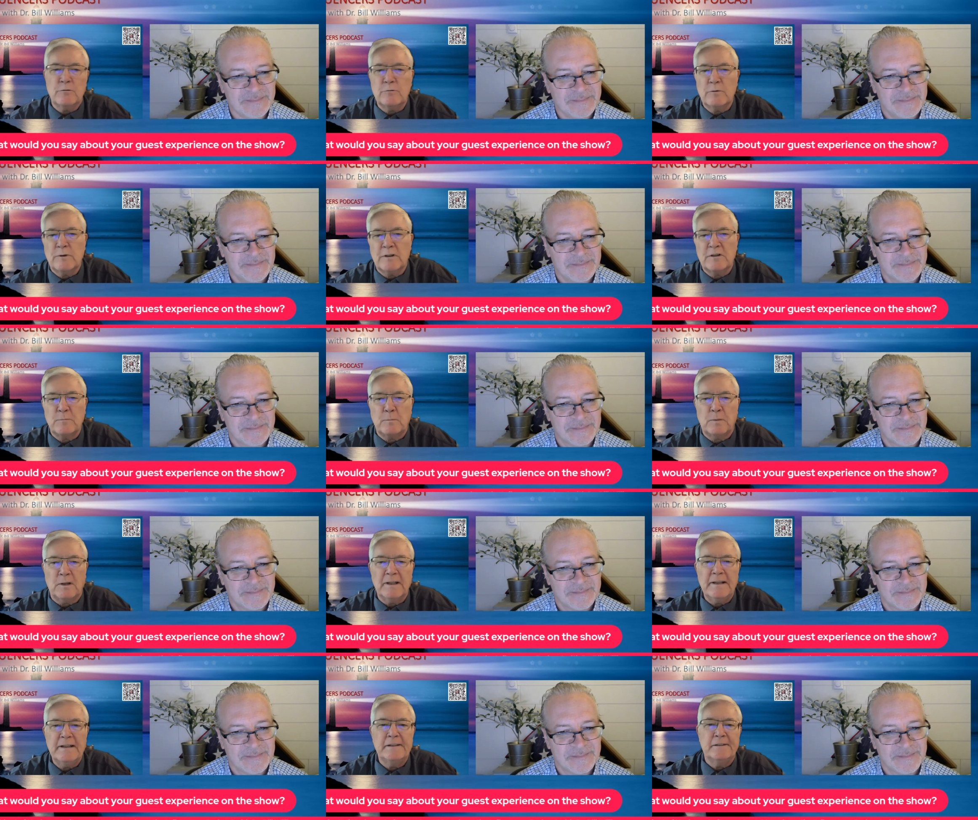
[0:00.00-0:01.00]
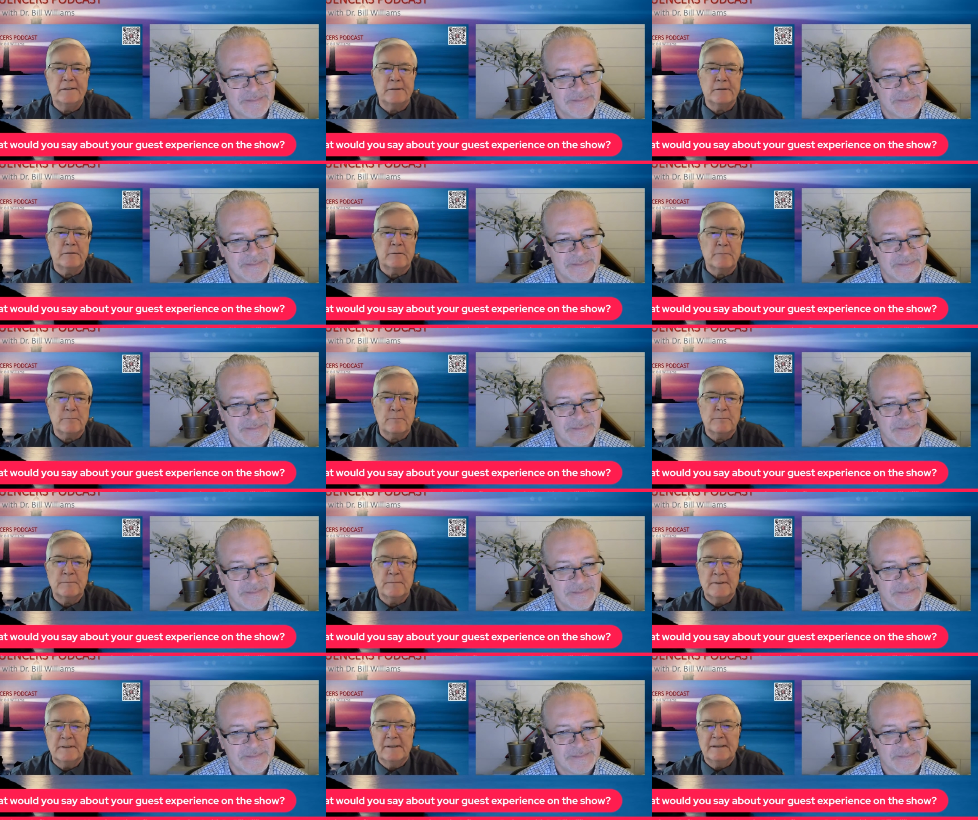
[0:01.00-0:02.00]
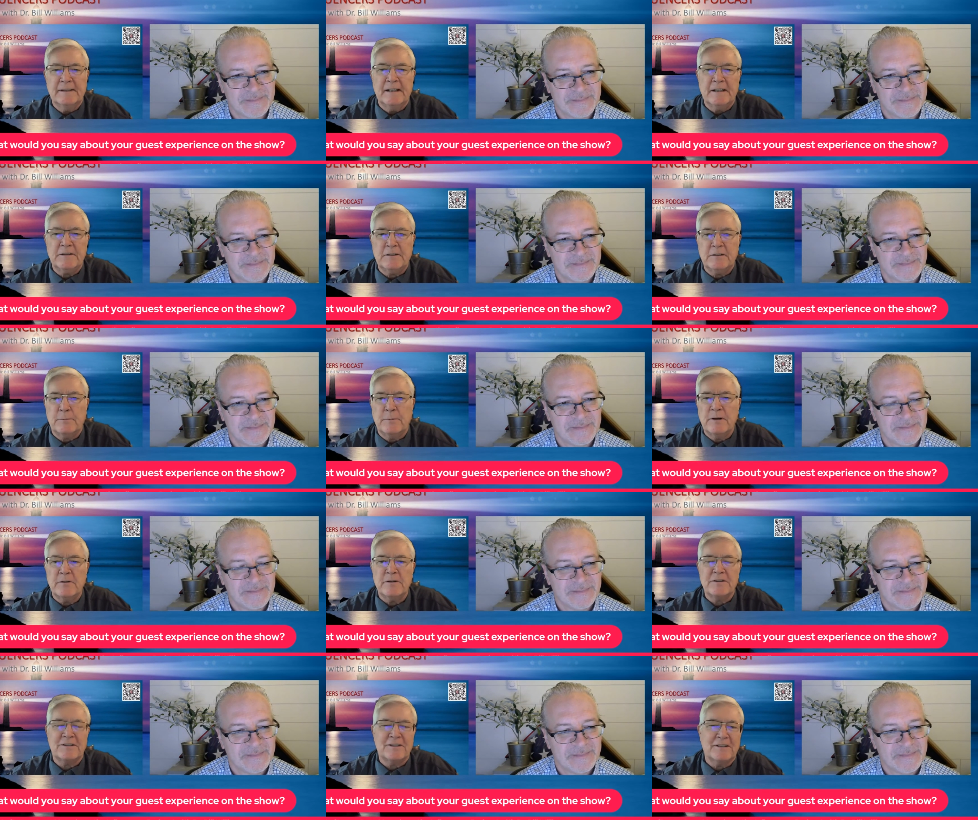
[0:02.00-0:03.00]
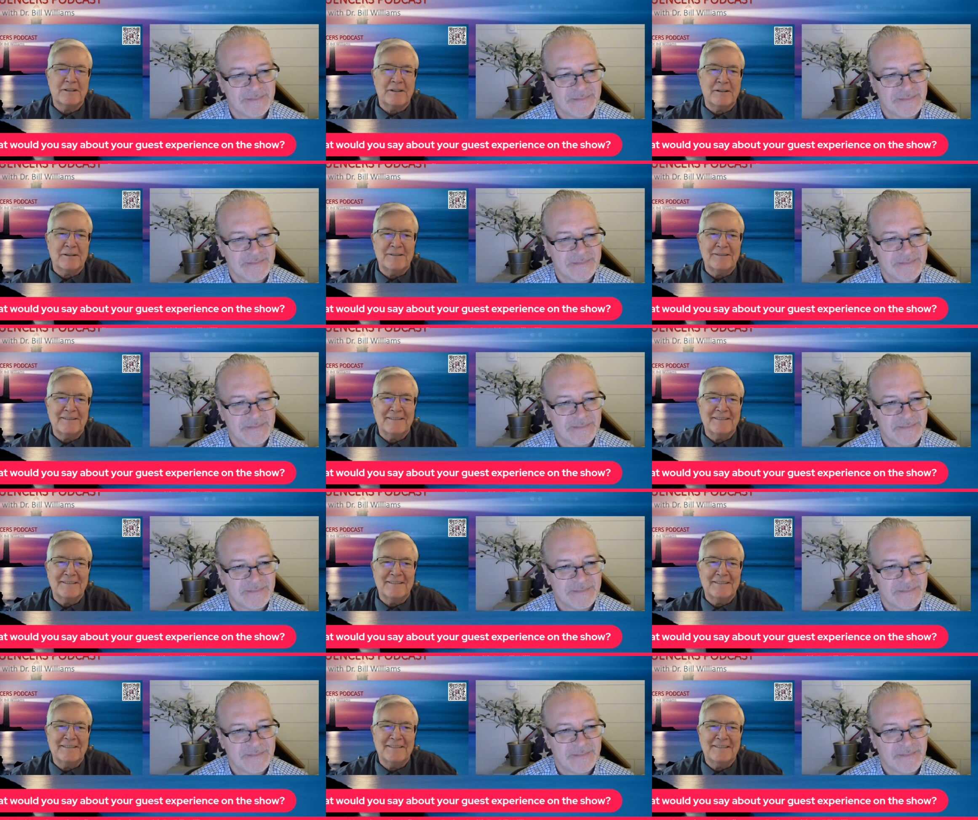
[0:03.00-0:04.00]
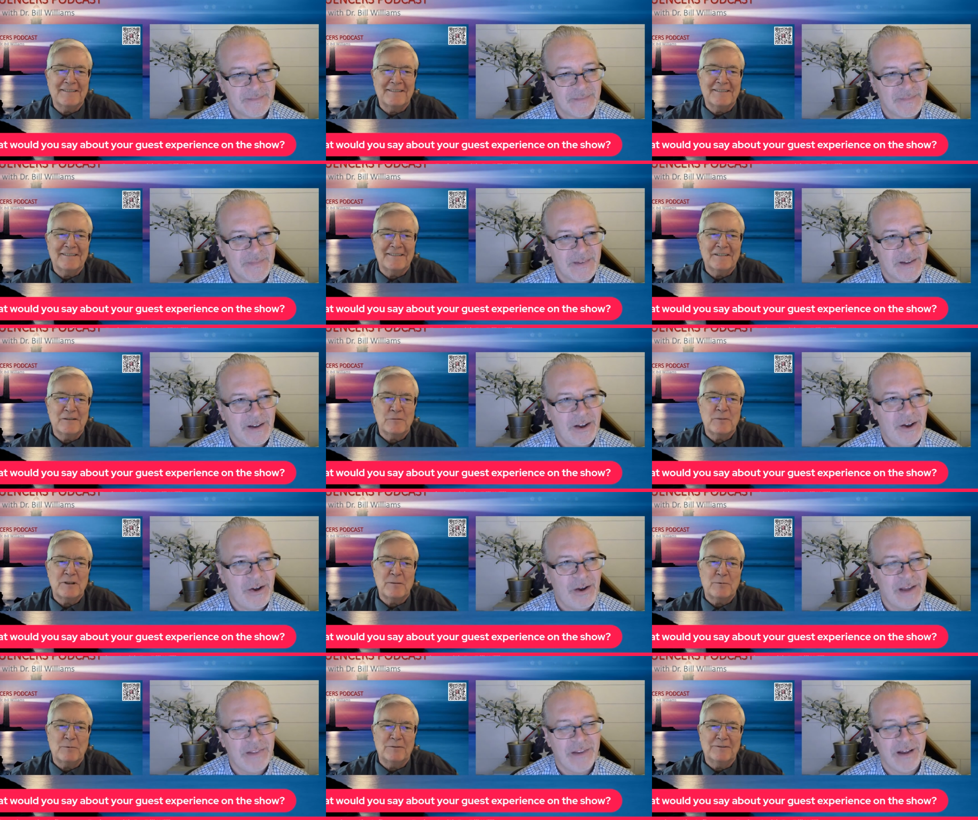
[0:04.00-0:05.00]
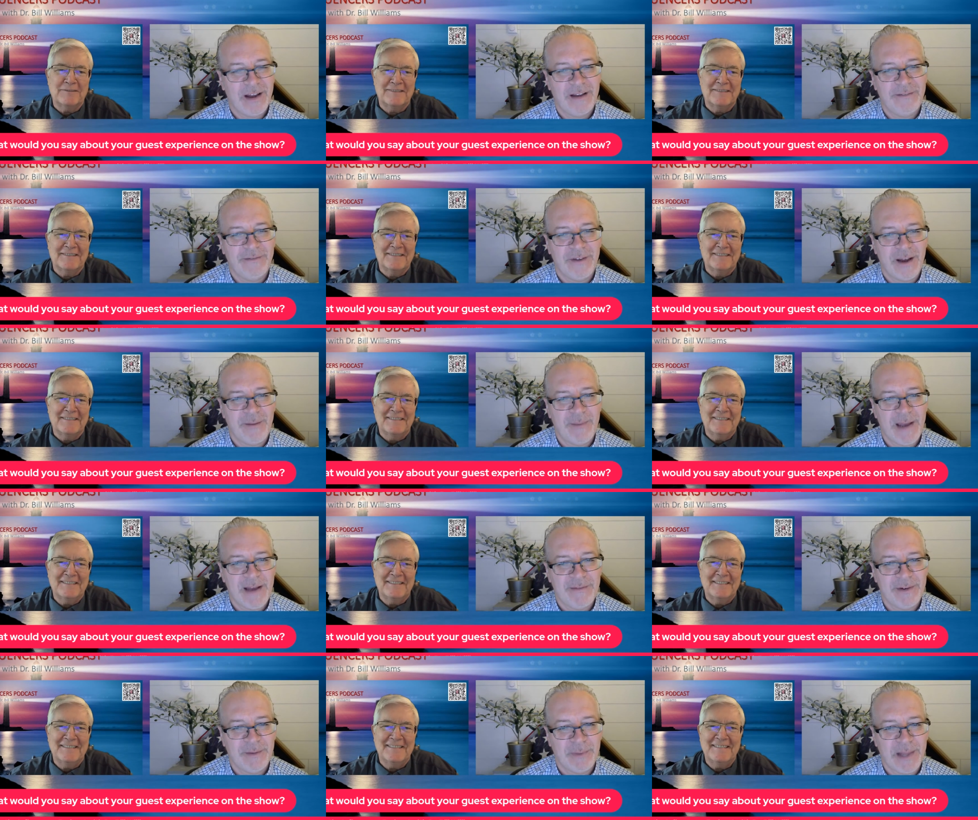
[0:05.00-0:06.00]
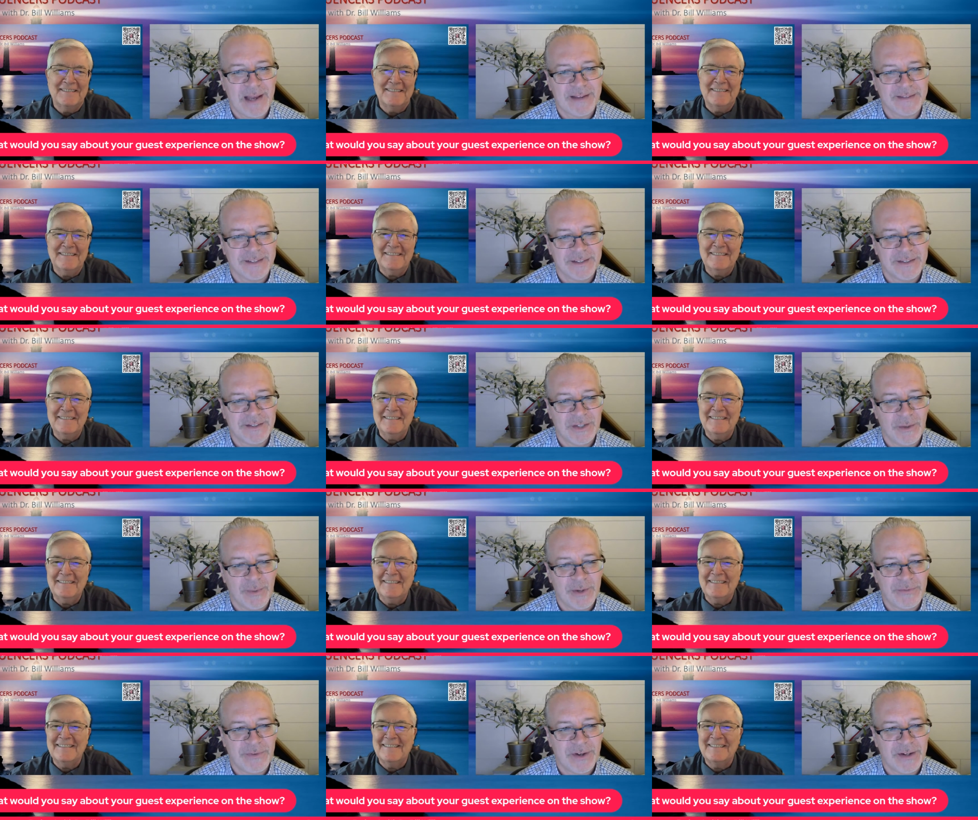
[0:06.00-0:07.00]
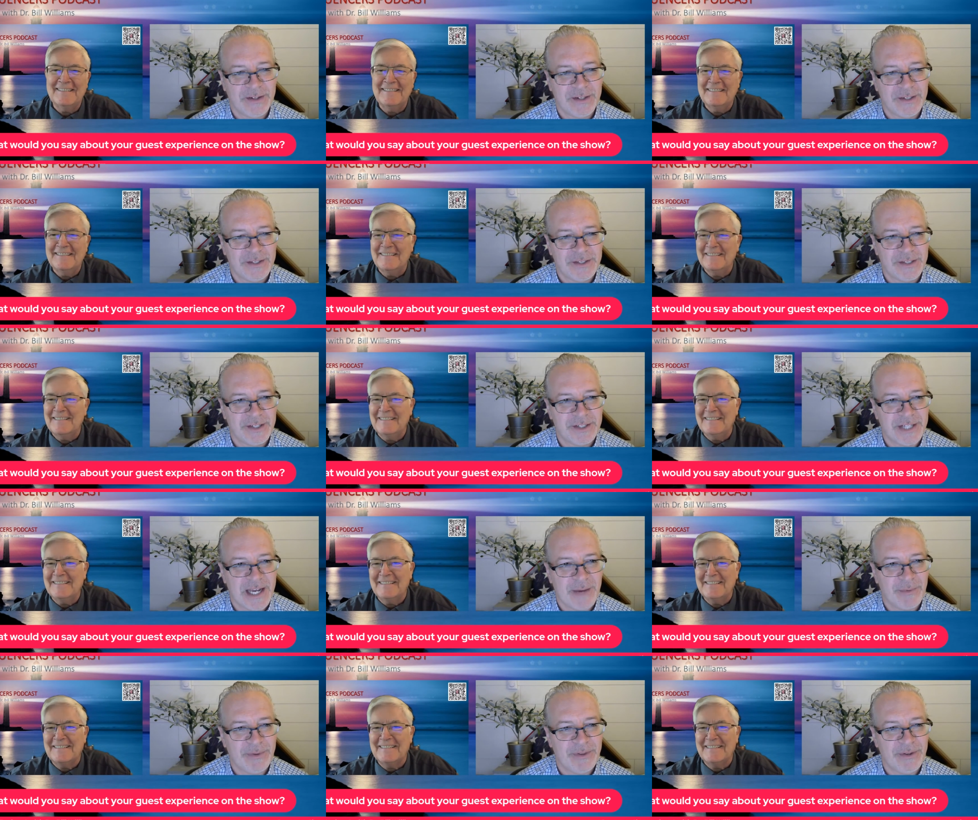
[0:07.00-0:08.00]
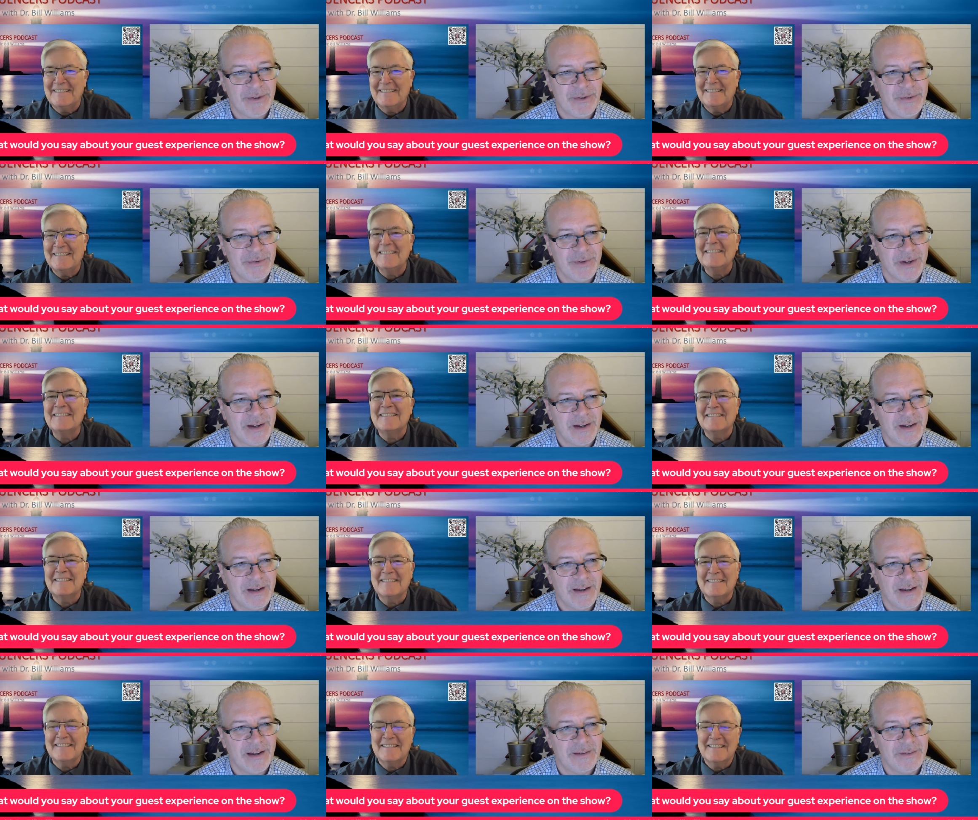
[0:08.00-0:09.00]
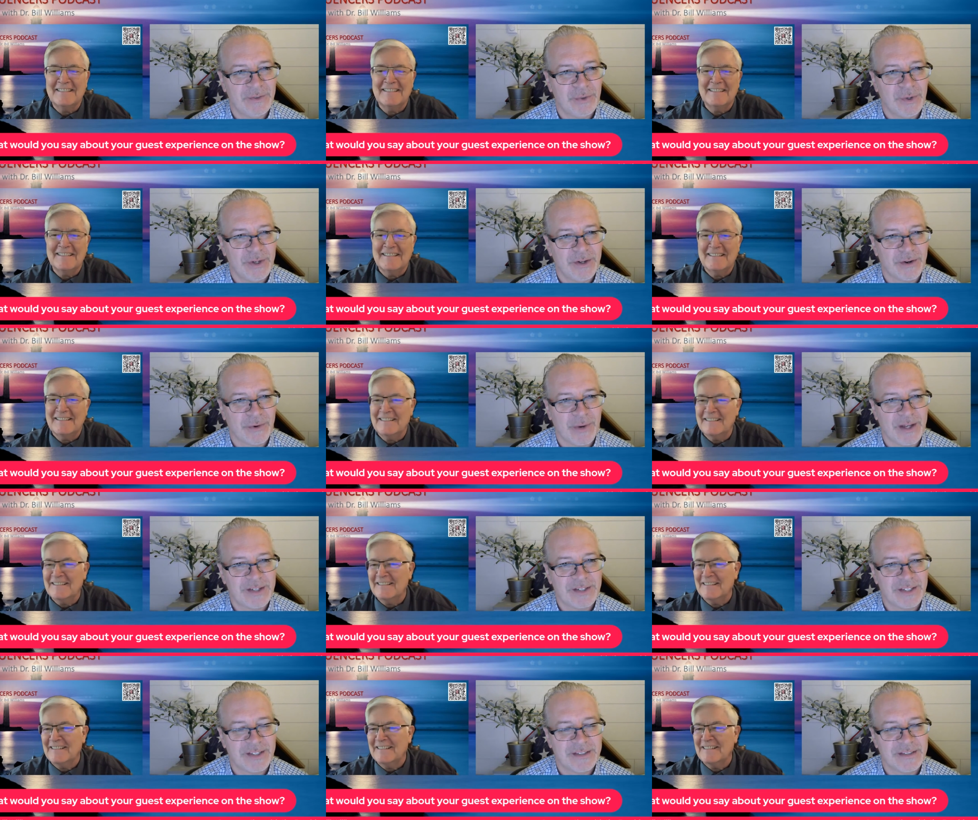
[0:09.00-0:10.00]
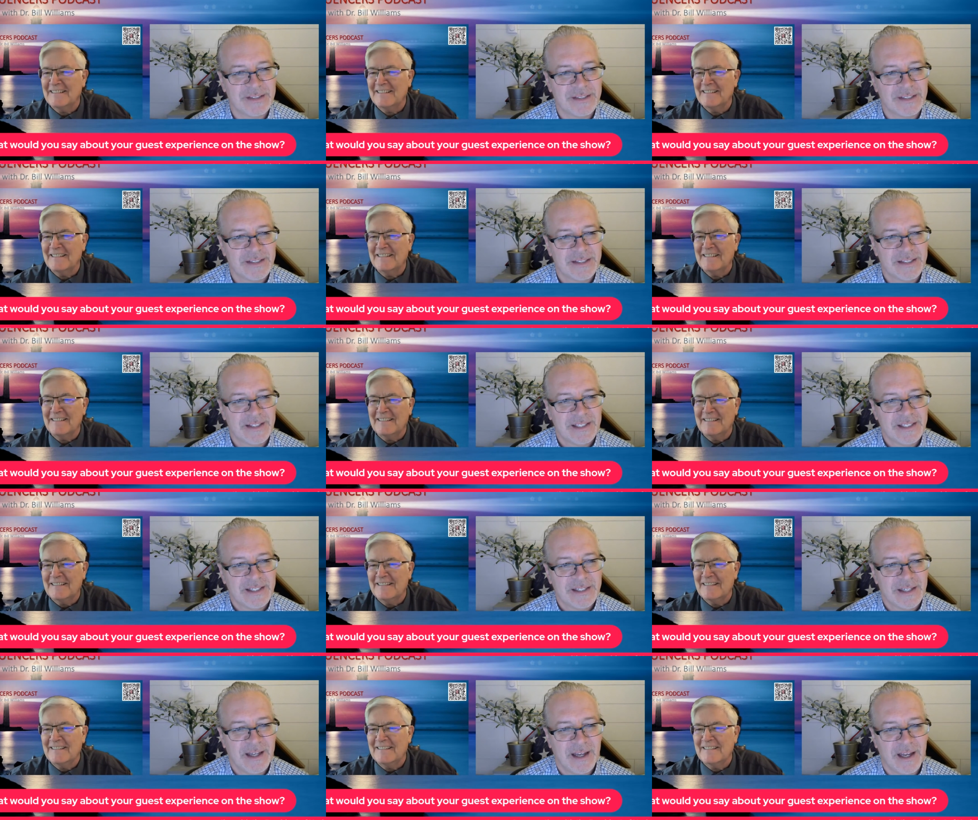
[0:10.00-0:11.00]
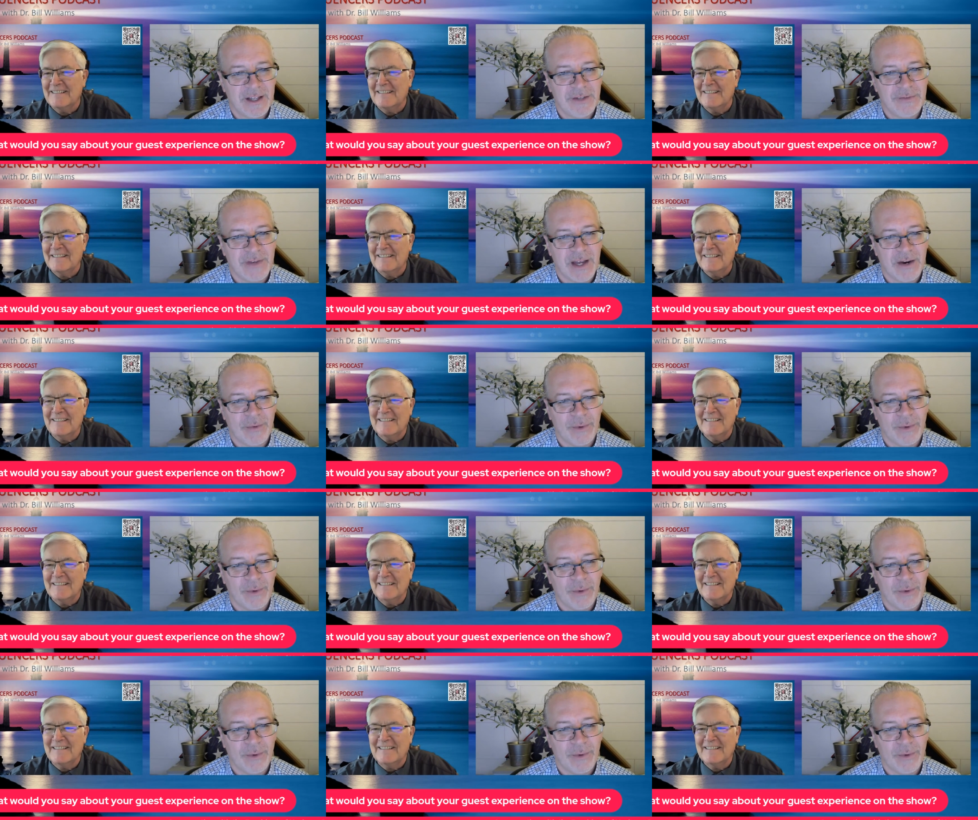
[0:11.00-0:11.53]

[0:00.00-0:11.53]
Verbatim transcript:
Speaker 1: explain your guest appearance today to people? Oh, I, am
Speaker 2: having a blast. It's so much fun to, to chat with you. Uh, enjoy your questions. Uh, you've got a